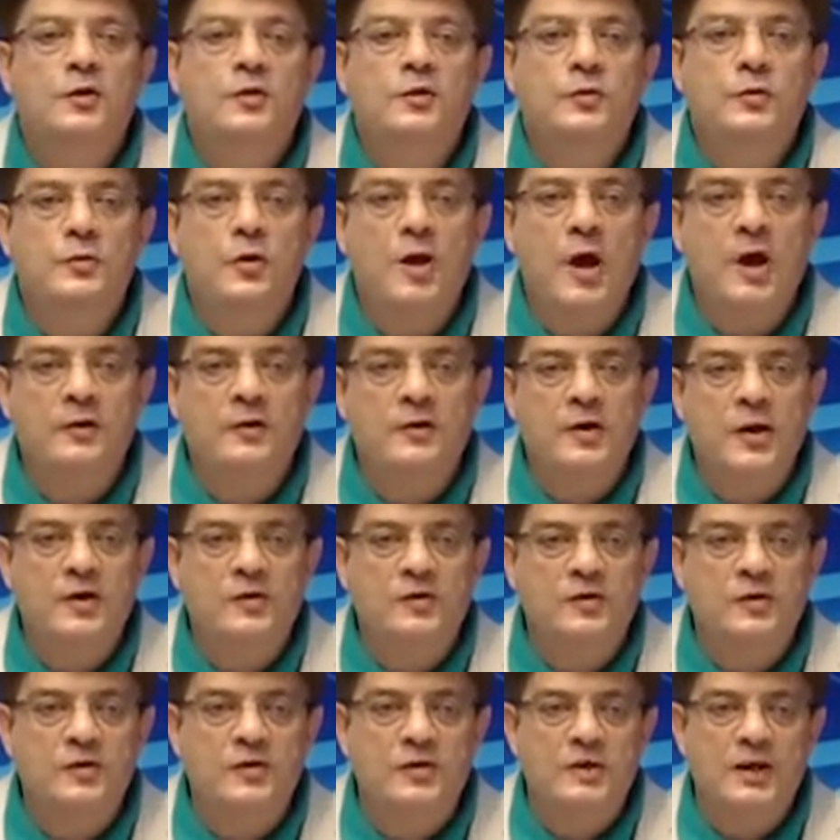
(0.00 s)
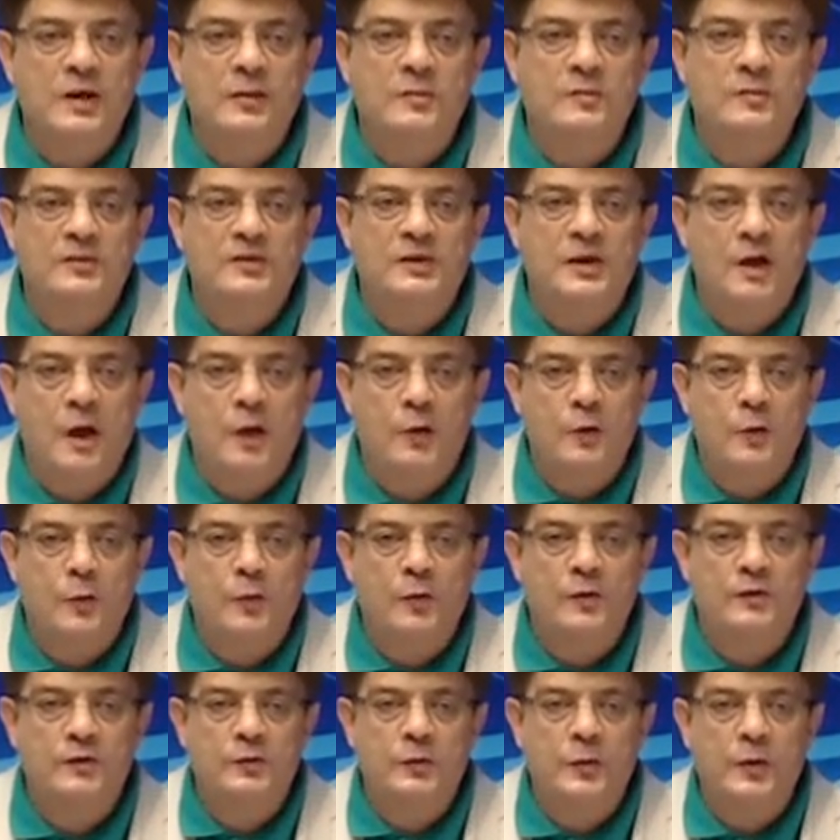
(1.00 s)
United Nations teams are
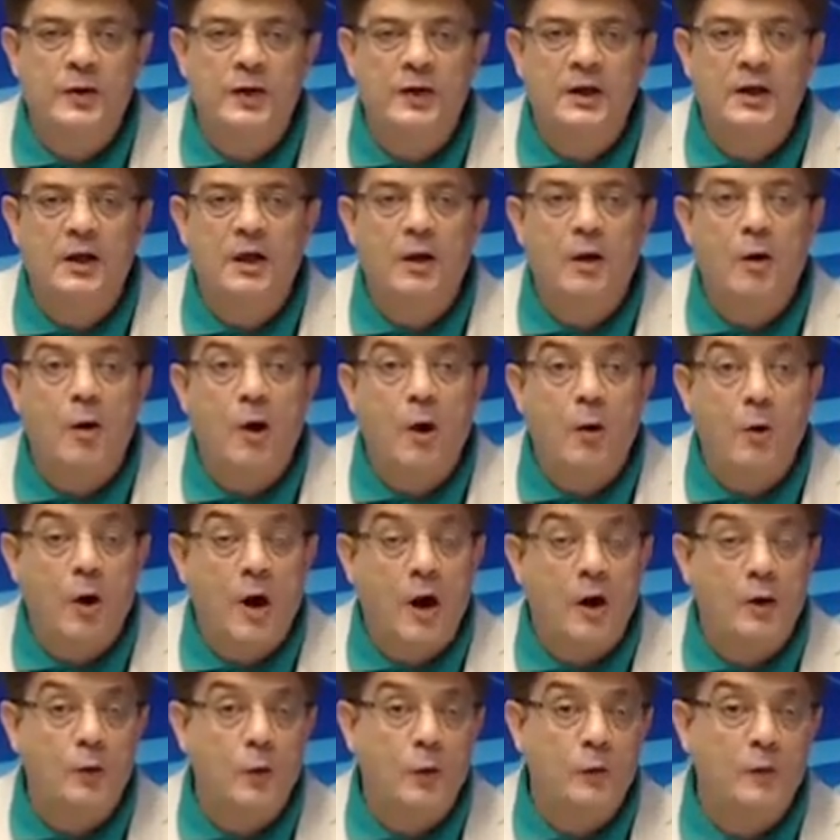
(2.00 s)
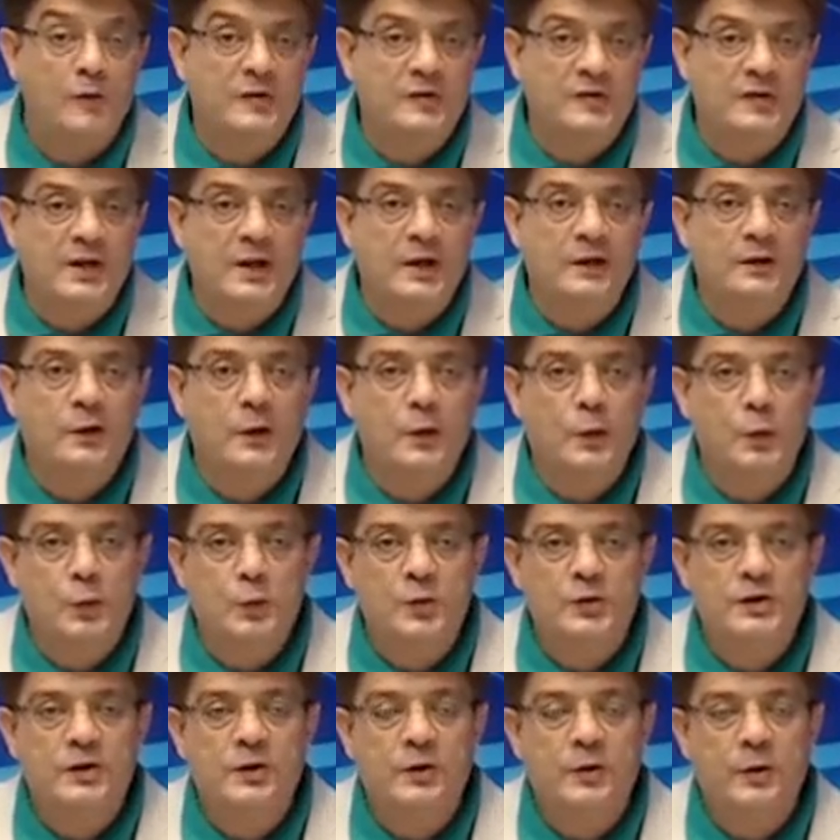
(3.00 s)
overseeing the
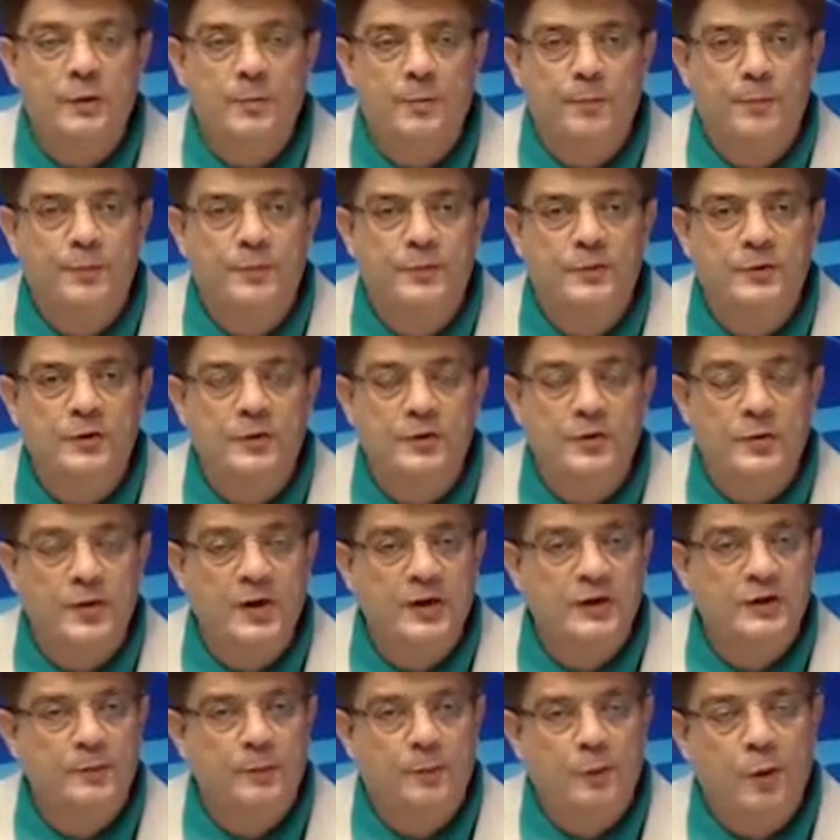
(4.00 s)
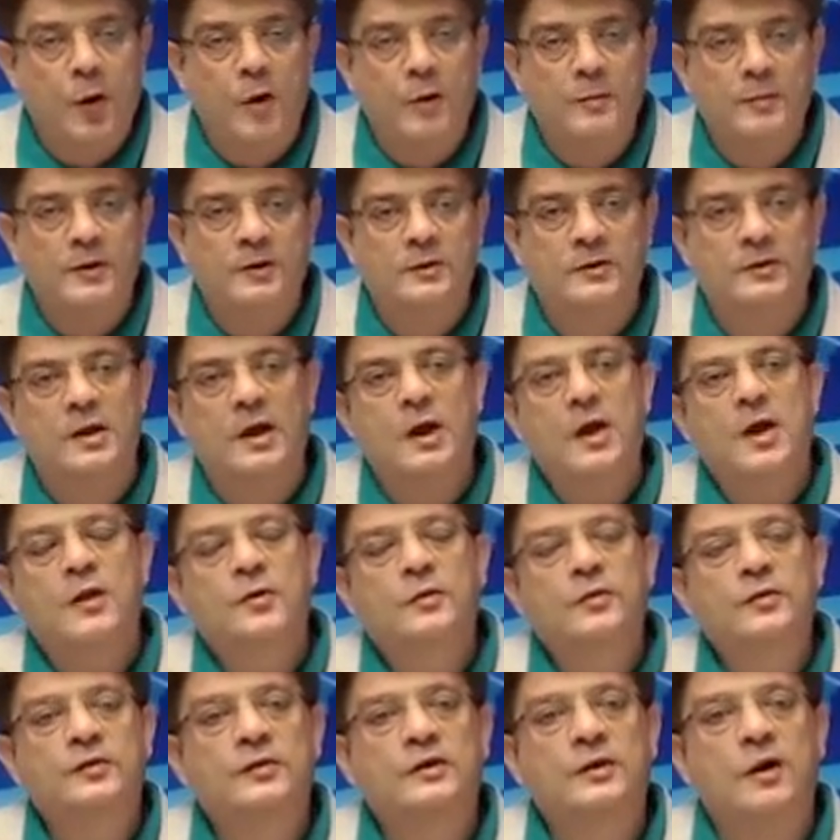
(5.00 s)
Houthi redeployment
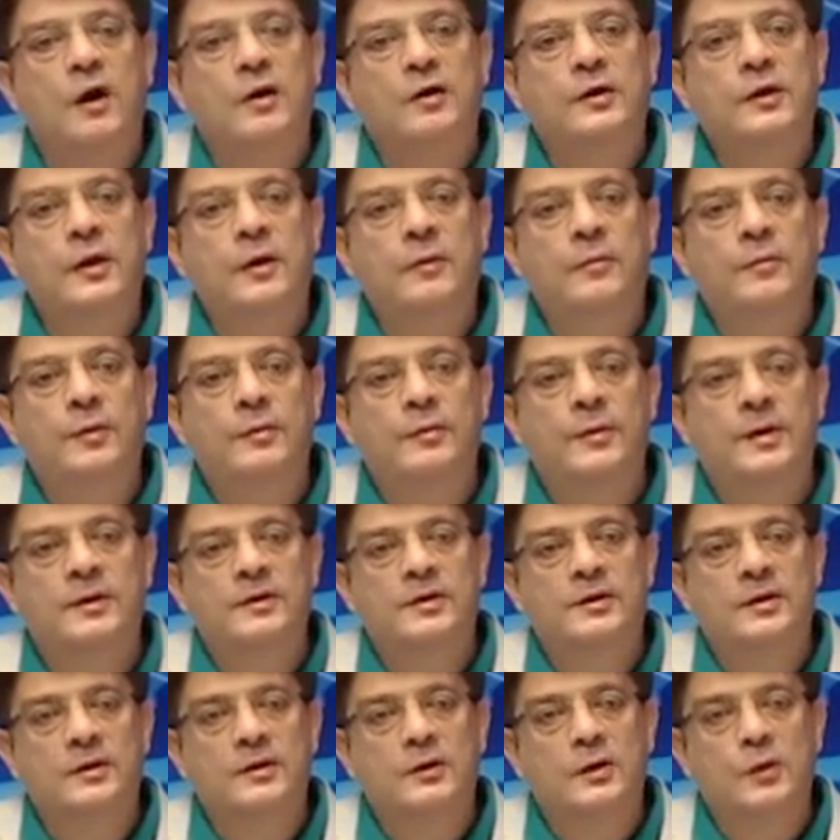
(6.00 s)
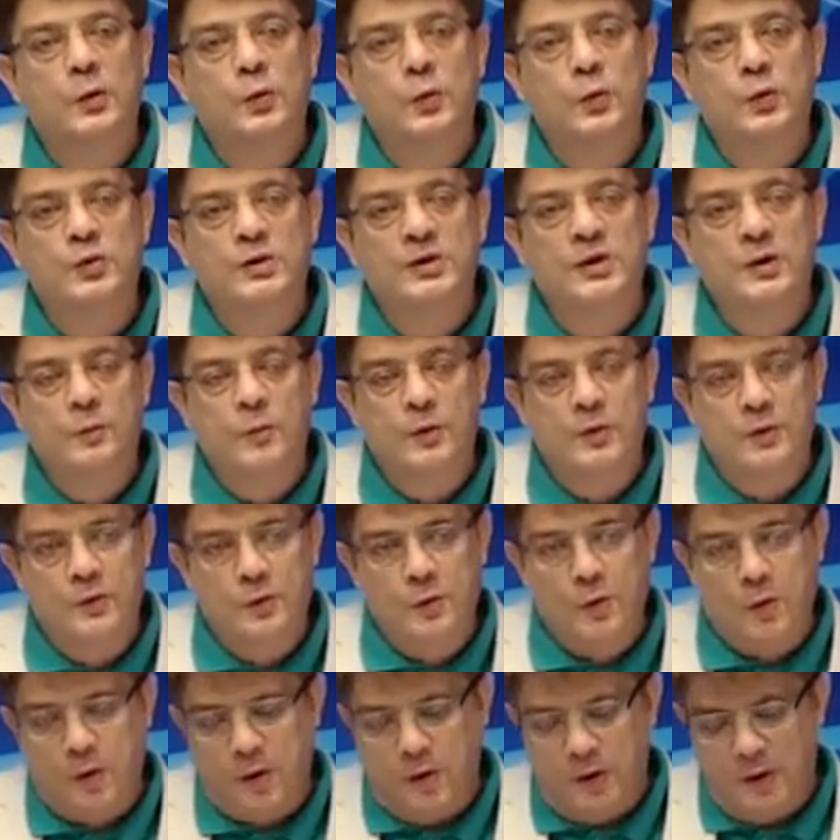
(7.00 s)
to start implementing the Houthi
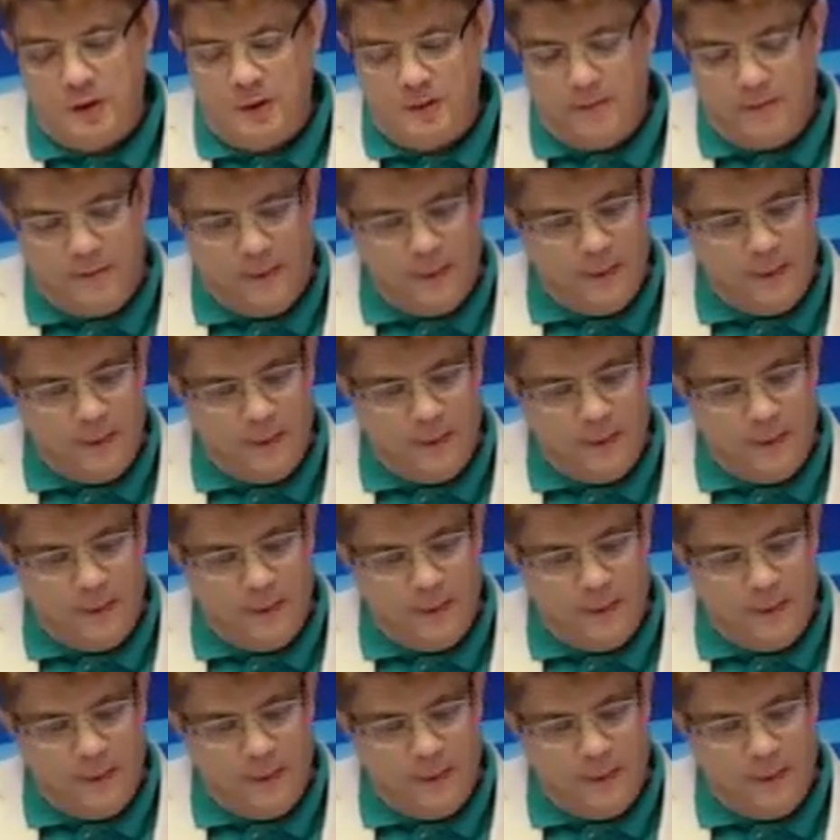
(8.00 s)
withdrawal.